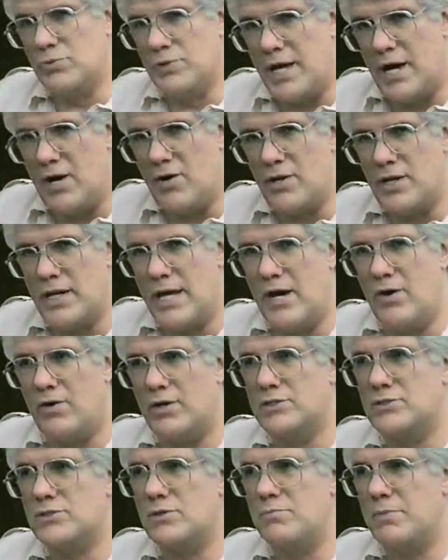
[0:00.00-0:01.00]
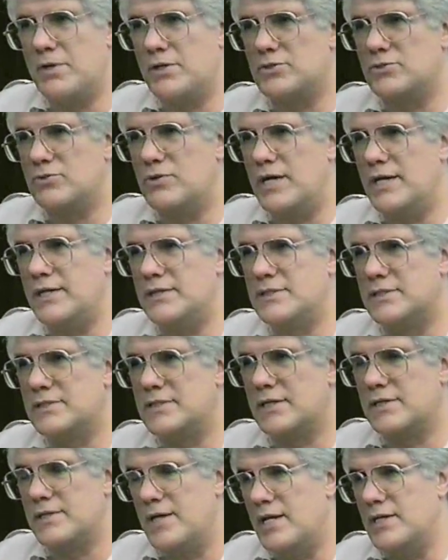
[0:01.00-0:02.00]
will now allow us to miniaturize the
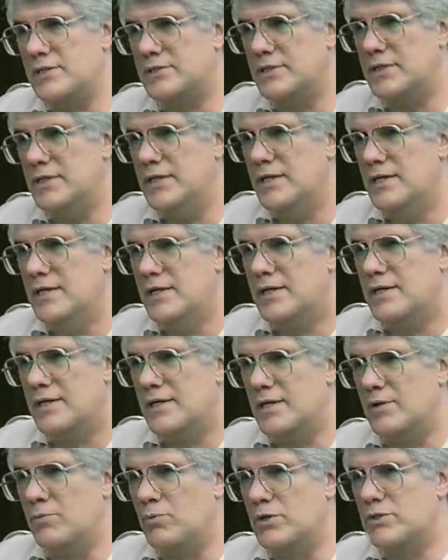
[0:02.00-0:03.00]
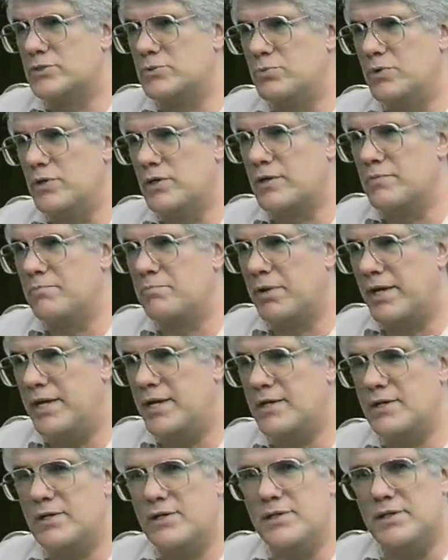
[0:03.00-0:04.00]
technology uh, once we are
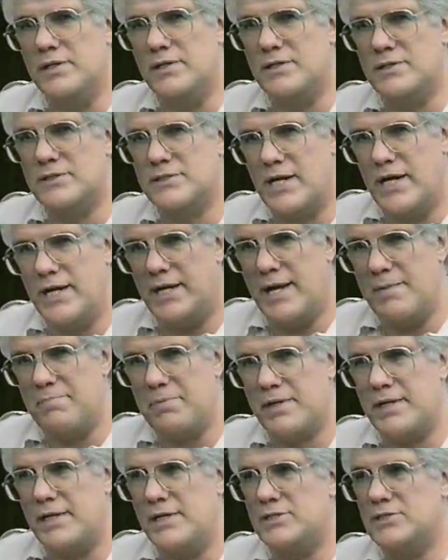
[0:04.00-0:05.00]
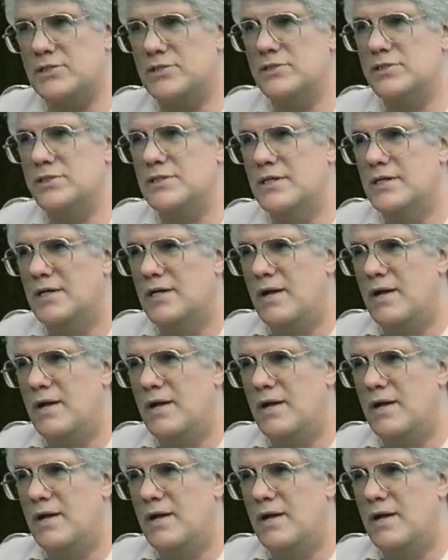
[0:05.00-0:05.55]
completed on the design applications